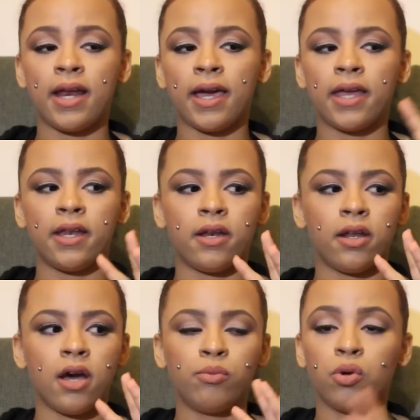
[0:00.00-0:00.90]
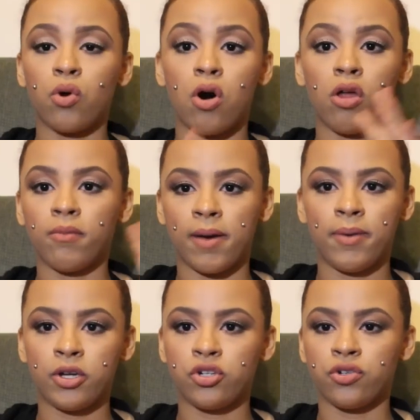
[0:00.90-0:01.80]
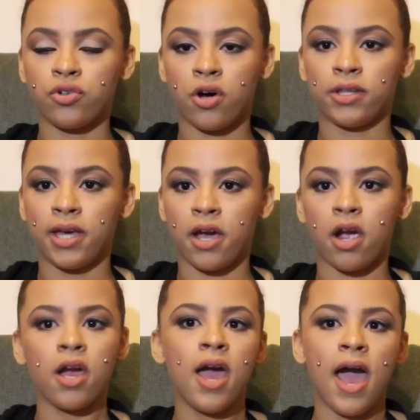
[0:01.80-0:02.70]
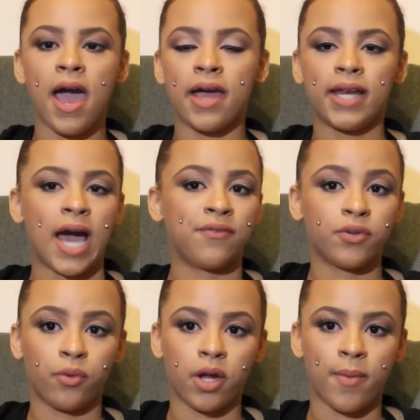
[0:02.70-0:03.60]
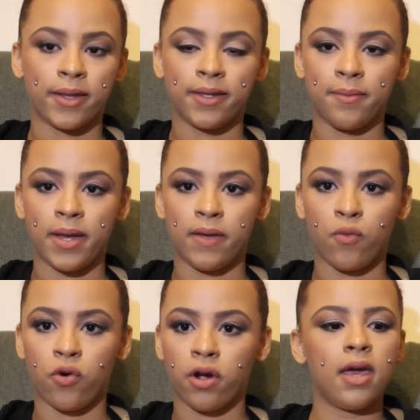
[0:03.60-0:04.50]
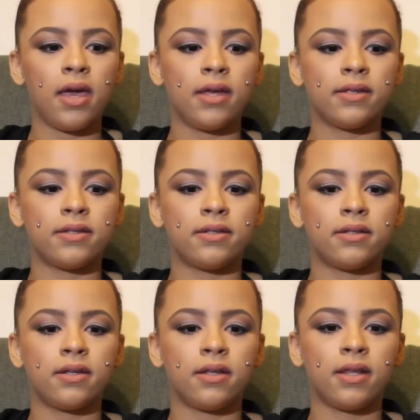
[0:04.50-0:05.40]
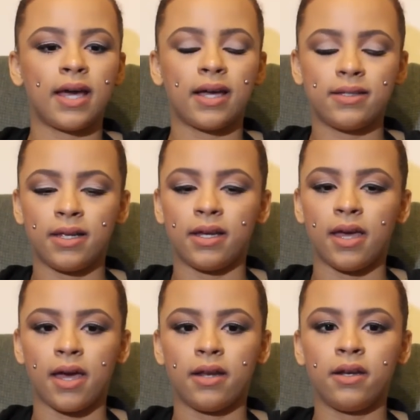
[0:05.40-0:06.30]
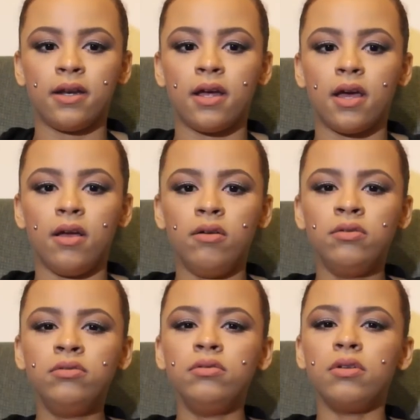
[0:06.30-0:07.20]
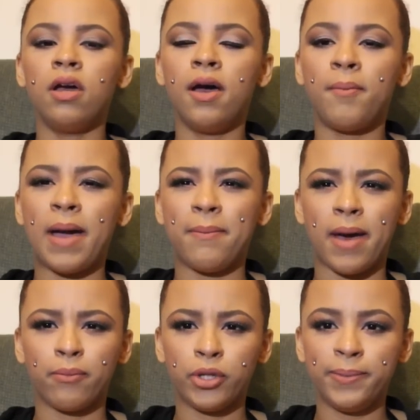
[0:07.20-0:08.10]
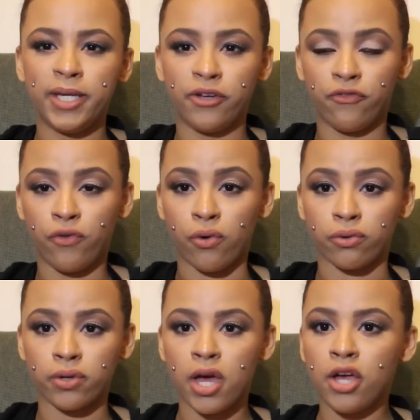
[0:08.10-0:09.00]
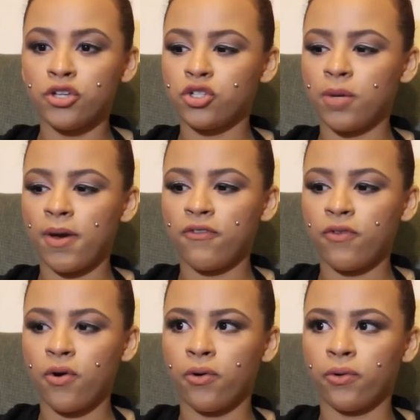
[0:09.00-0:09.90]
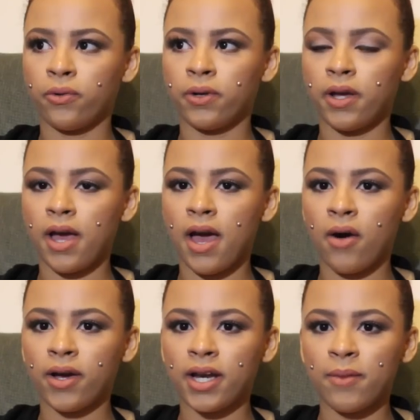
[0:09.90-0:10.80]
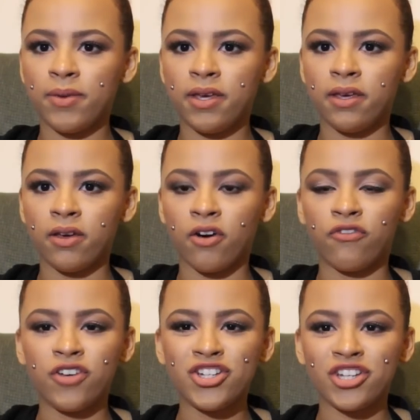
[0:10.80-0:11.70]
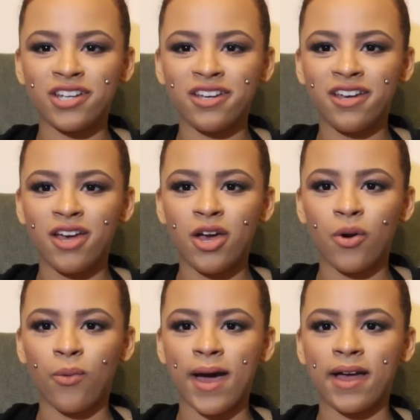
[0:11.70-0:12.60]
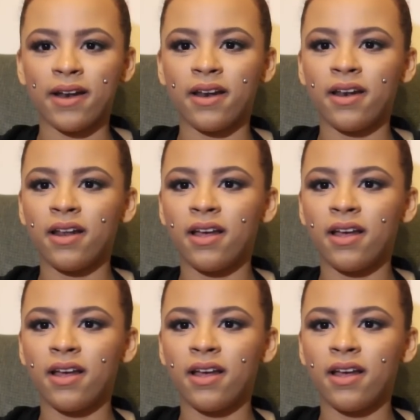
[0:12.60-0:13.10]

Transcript: I can upload all of my pictures on there and not have to worry about them anymore. Is, like I said again, my memory being full. So in my phone, how can I be efficient when